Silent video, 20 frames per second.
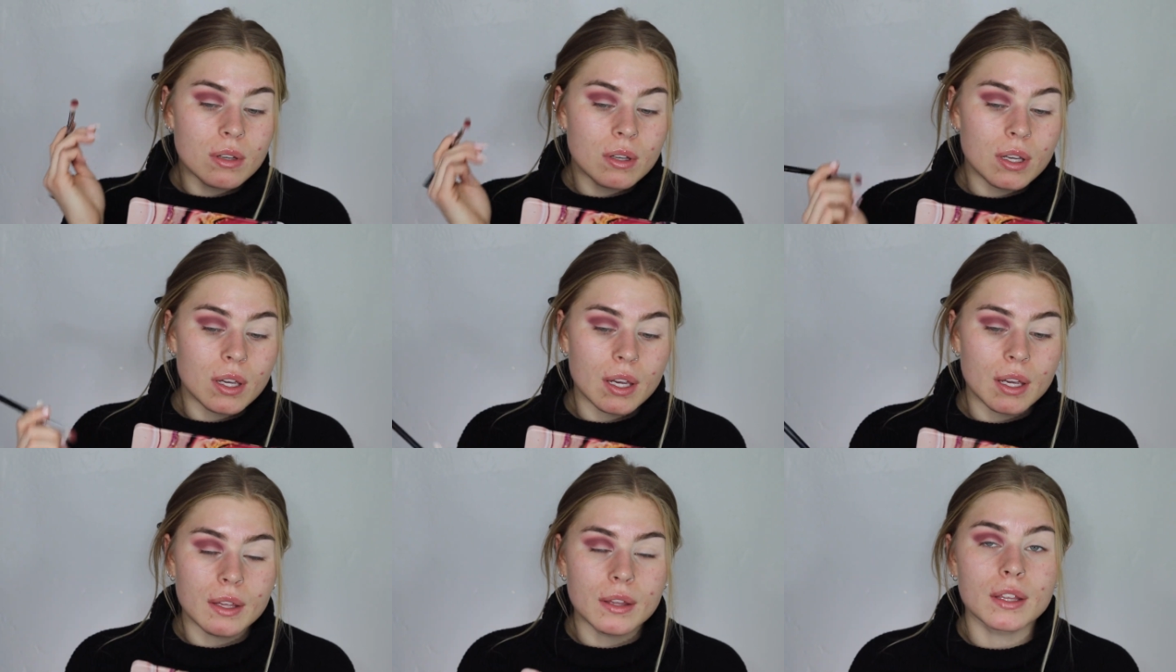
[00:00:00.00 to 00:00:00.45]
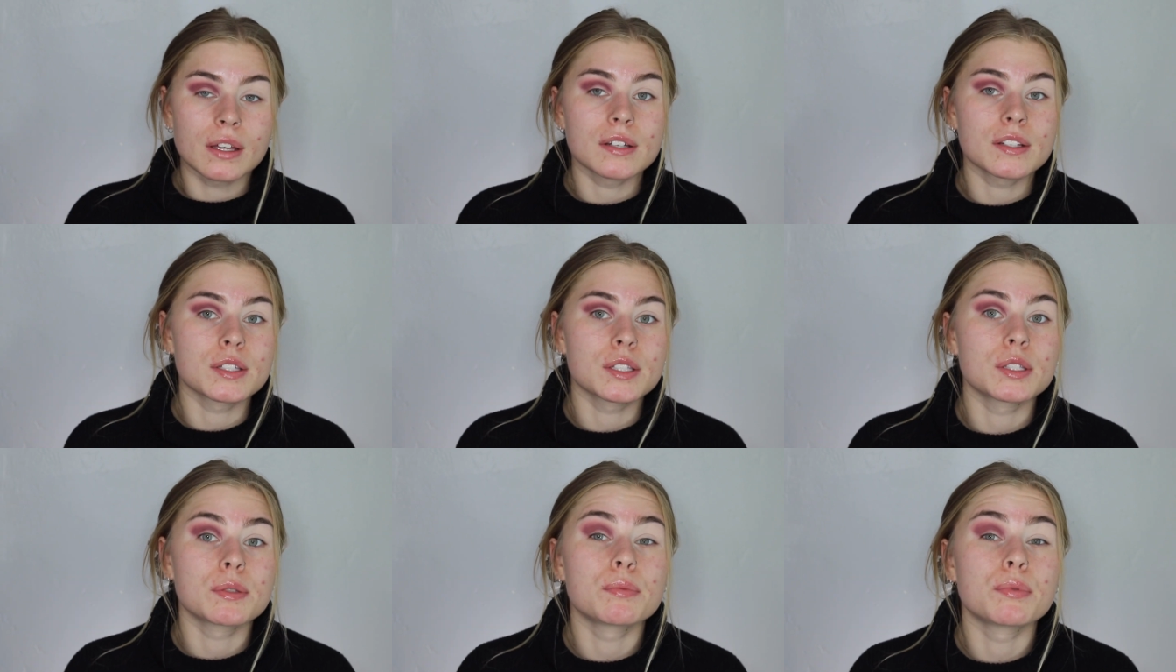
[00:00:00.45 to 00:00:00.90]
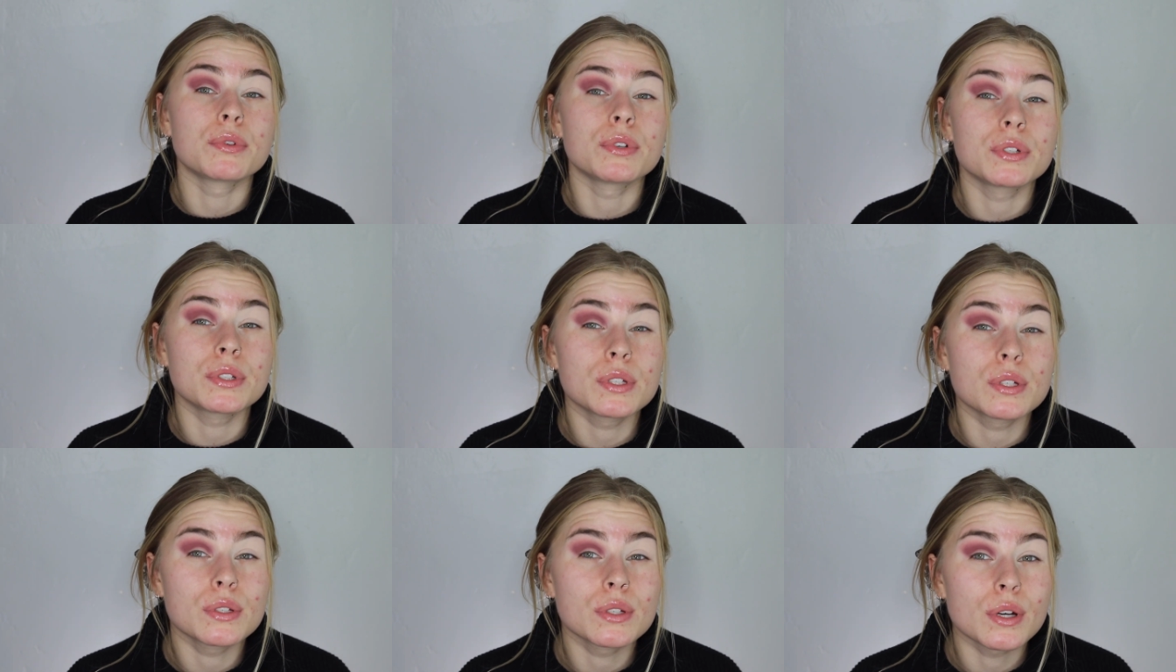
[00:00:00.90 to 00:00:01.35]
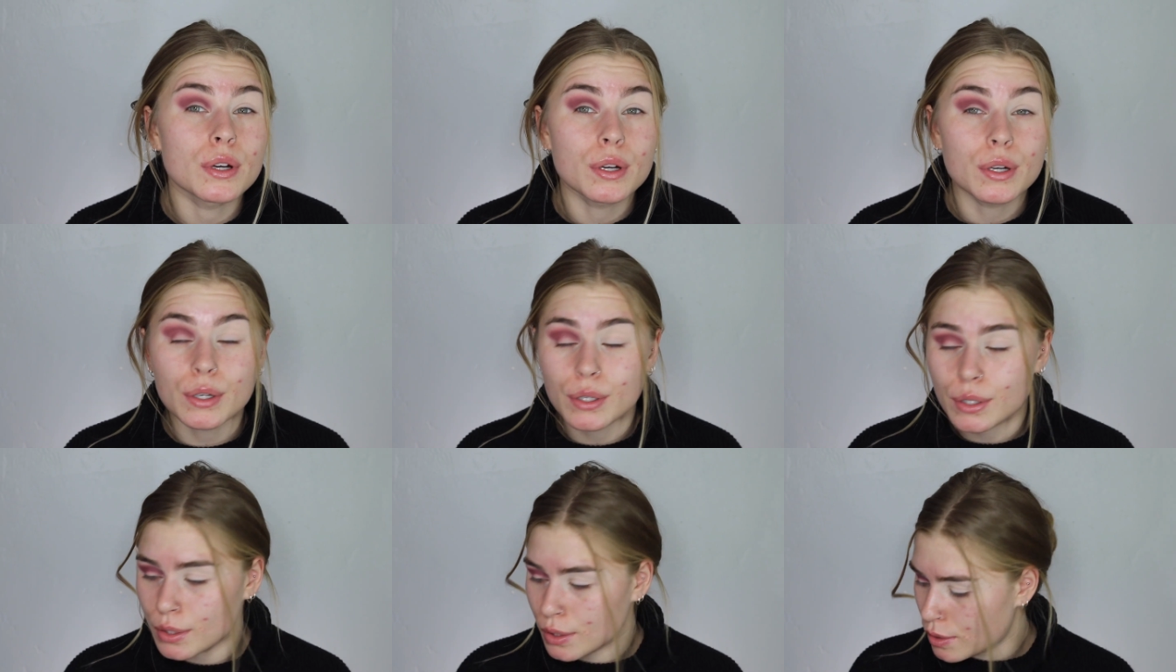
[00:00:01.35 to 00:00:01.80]
Okay, that is pretty
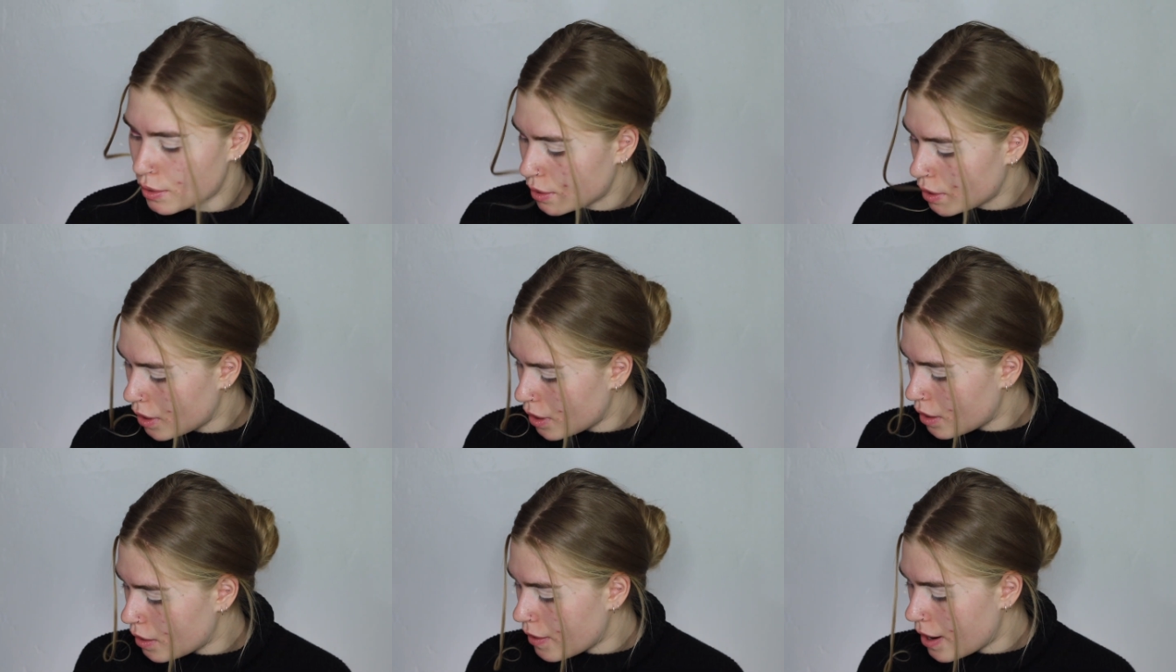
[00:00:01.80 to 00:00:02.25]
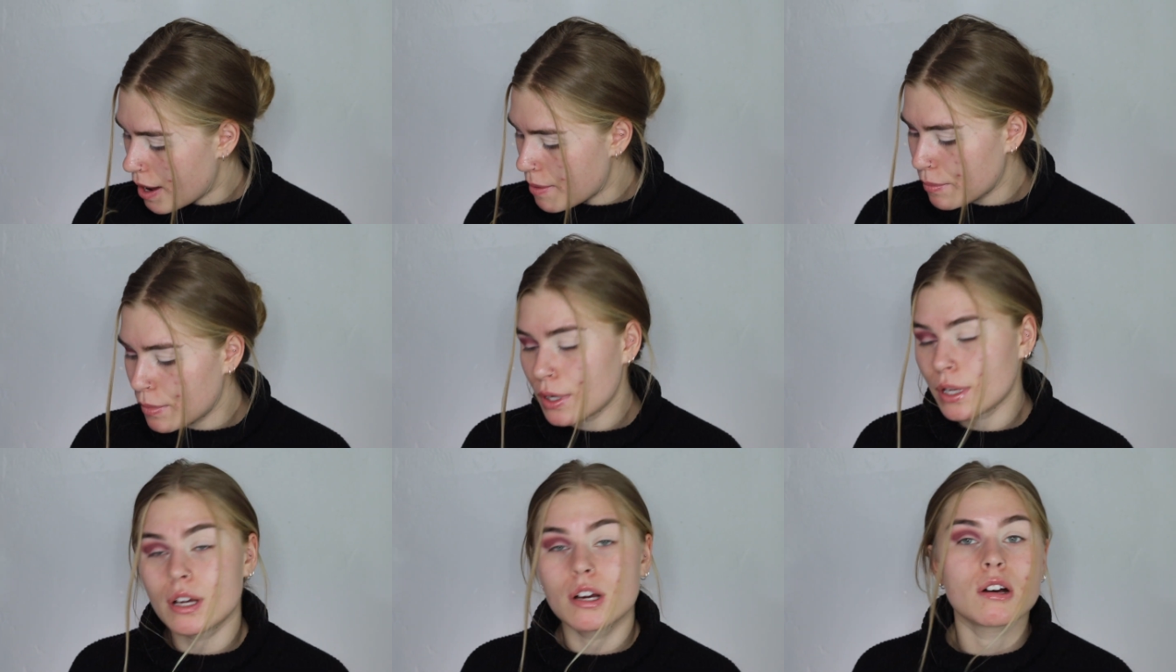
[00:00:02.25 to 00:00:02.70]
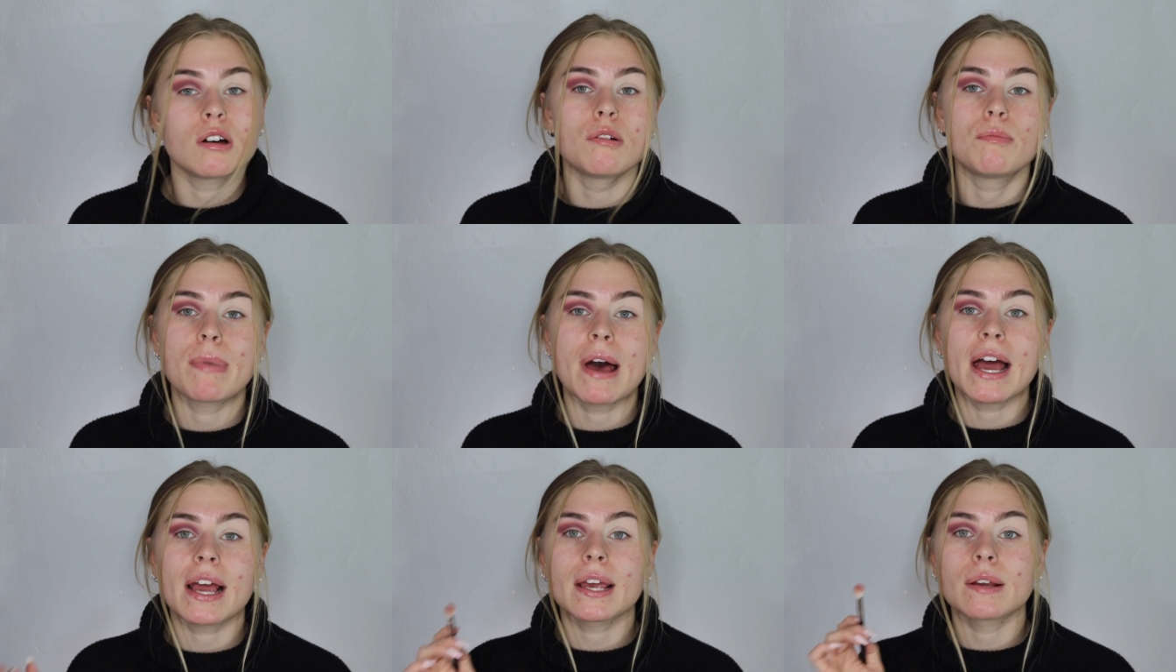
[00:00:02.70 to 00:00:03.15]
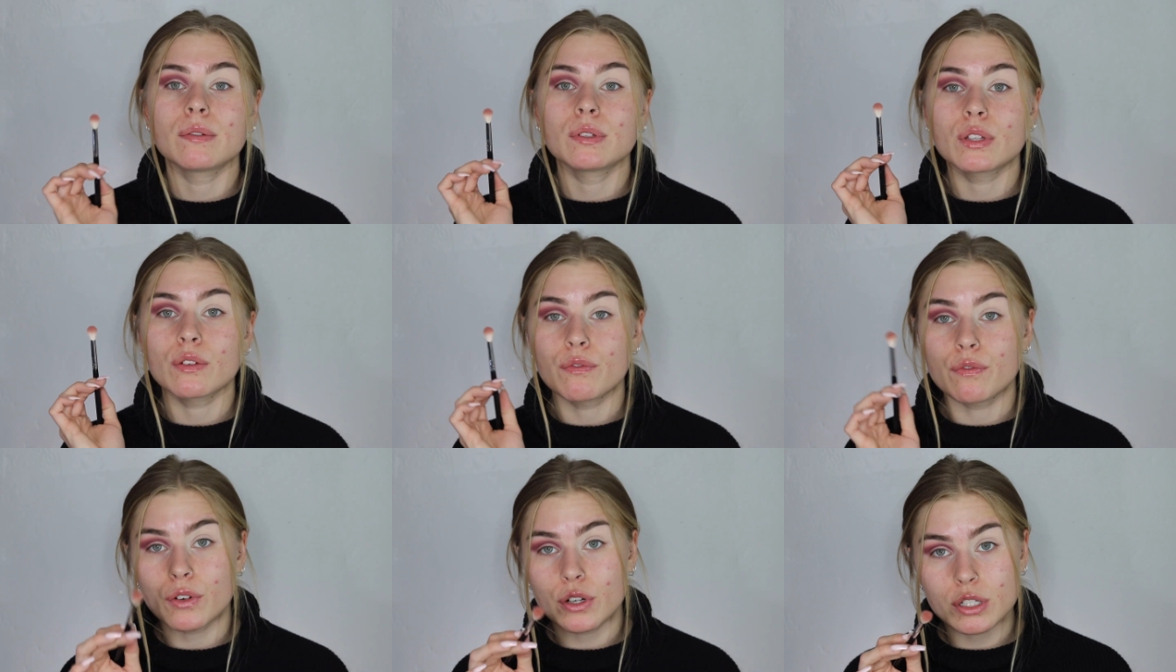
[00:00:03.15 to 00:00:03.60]
dark. So I'm gonna go back in with
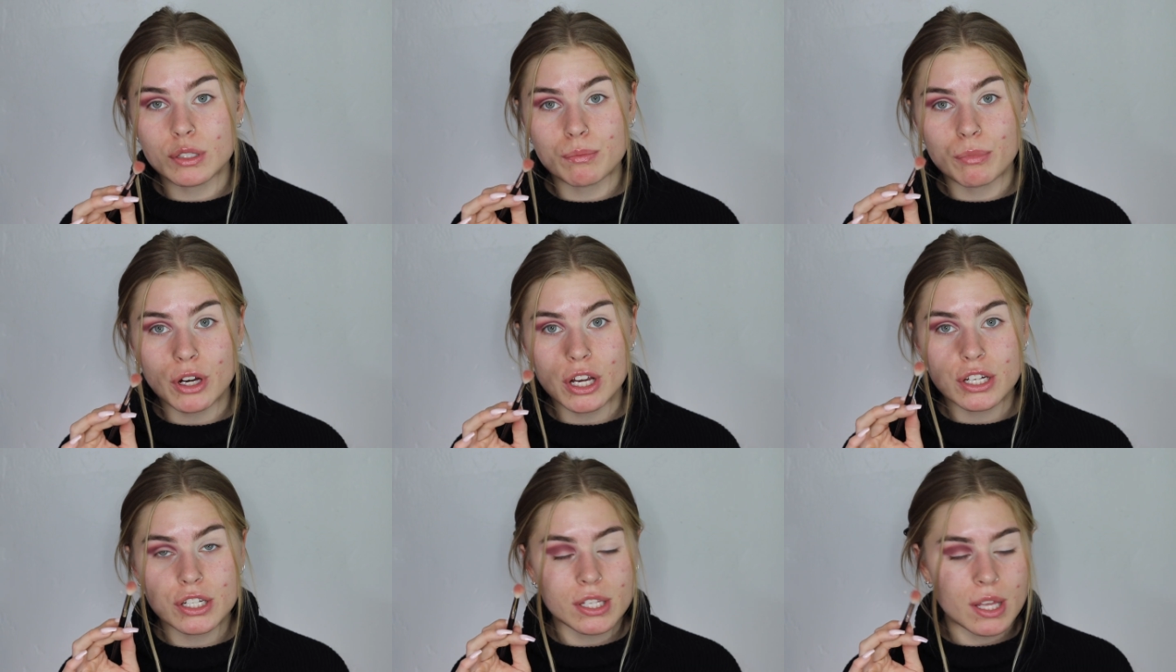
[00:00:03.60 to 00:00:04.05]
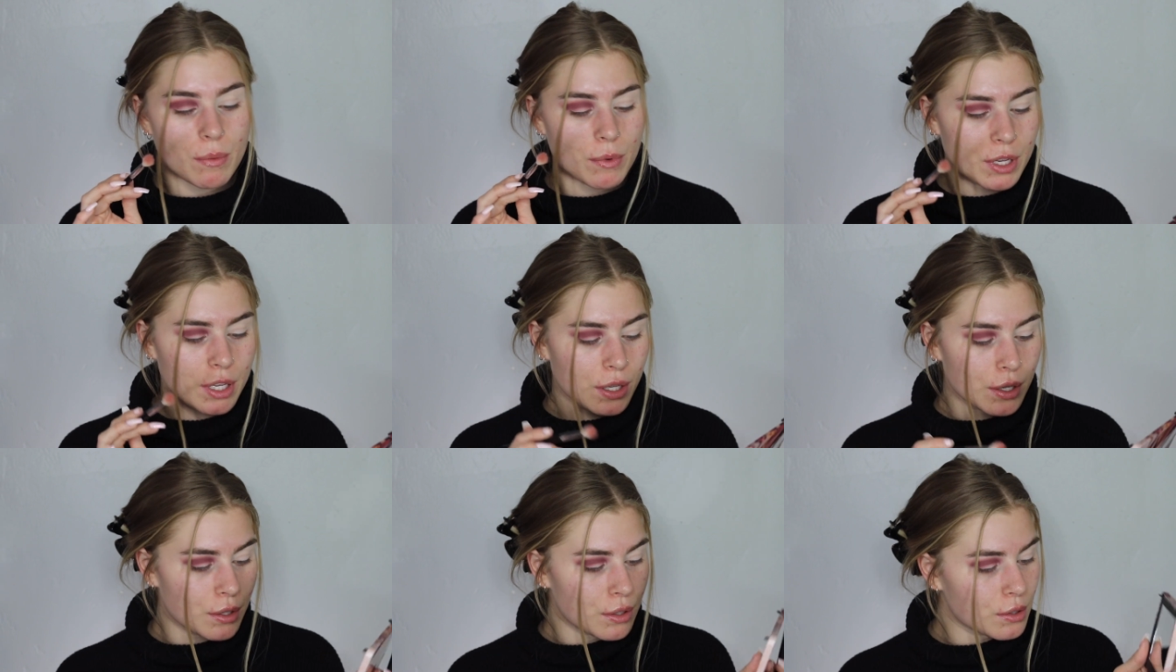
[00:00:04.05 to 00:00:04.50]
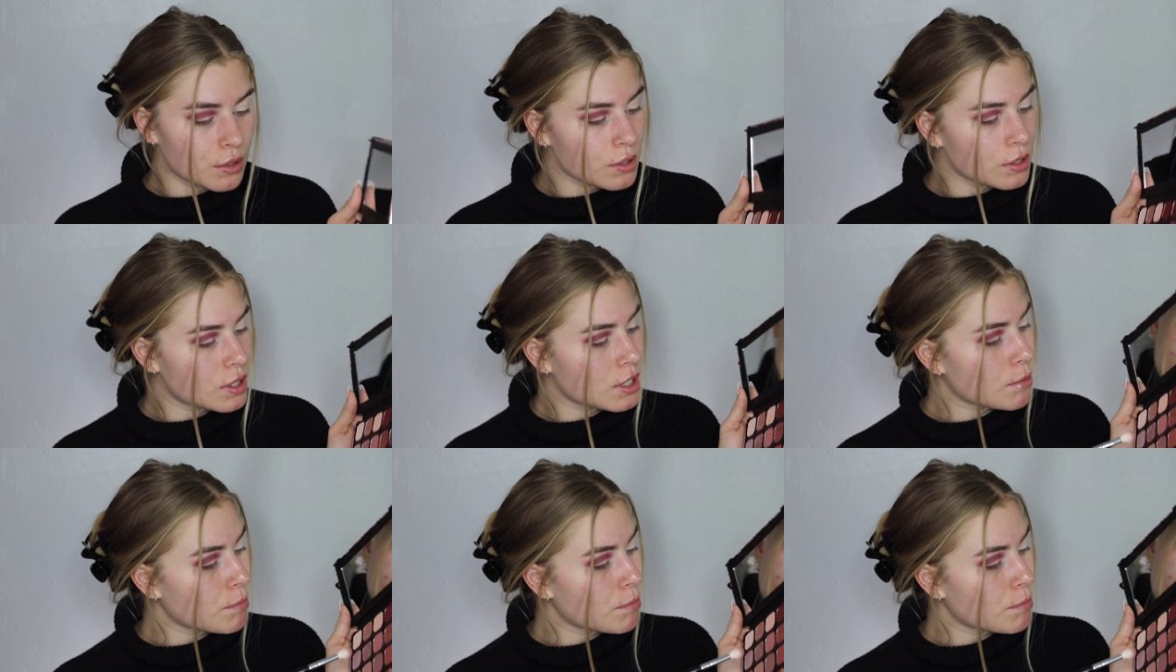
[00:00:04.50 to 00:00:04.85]
the first brush that we used,